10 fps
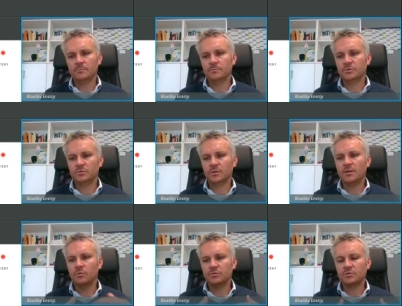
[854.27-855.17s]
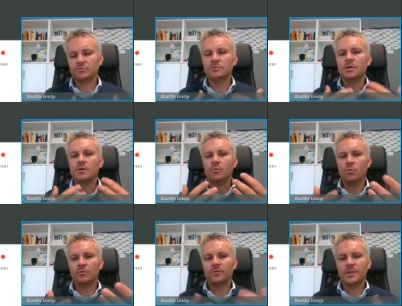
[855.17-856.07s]
proving that is
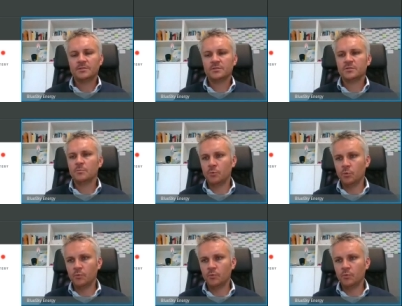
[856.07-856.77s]
a safe battery.